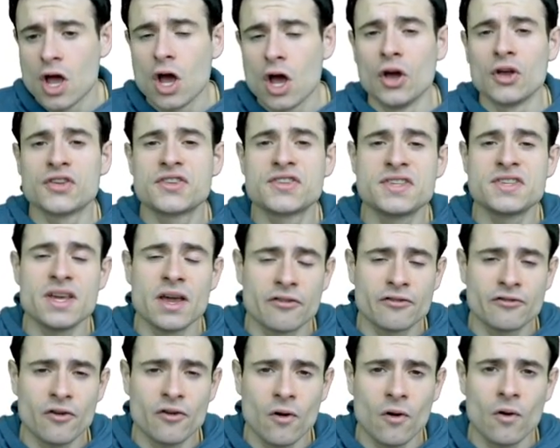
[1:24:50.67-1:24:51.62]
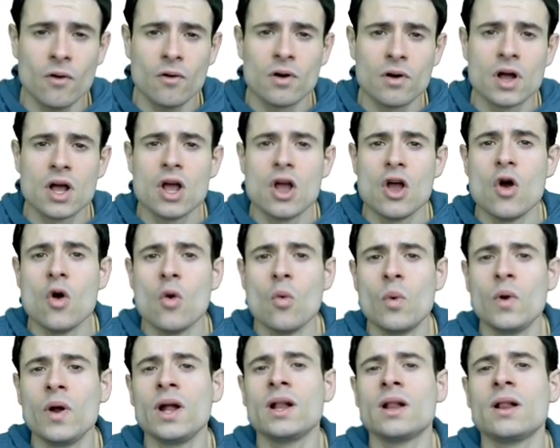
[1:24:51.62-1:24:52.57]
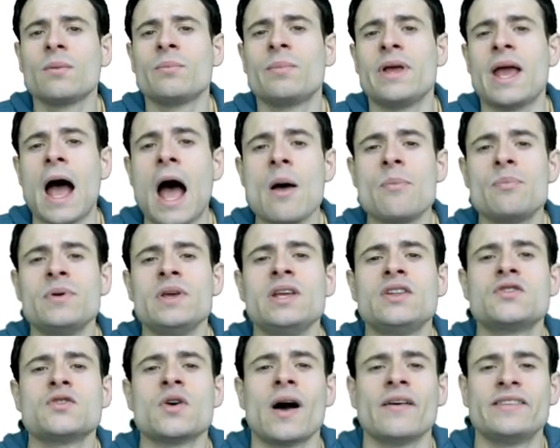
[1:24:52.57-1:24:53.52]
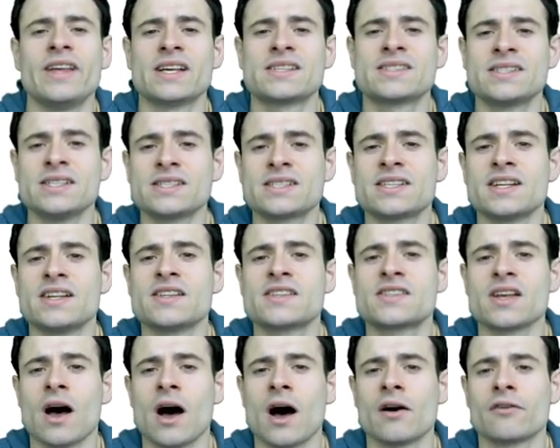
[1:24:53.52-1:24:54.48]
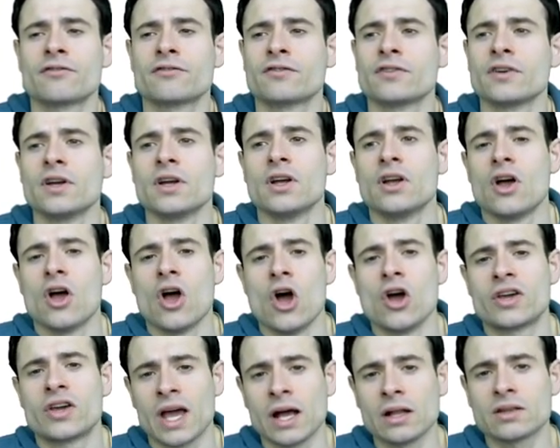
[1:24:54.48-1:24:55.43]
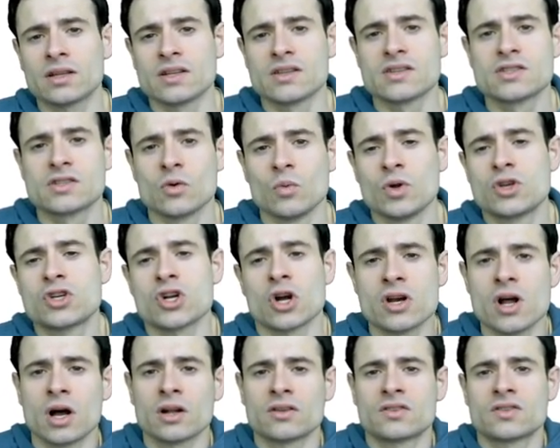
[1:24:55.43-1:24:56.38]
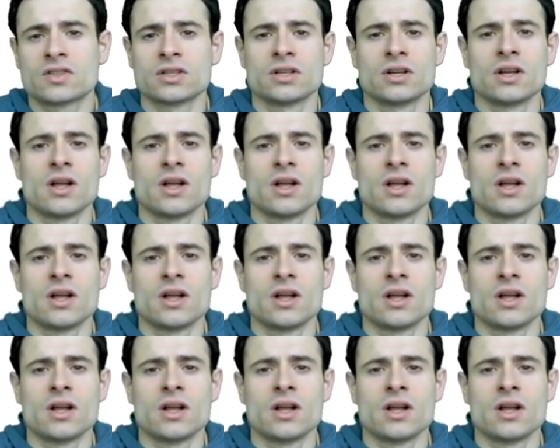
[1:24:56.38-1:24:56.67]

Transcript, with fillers: A CFO will be happy to have the assistance of accountants, which are not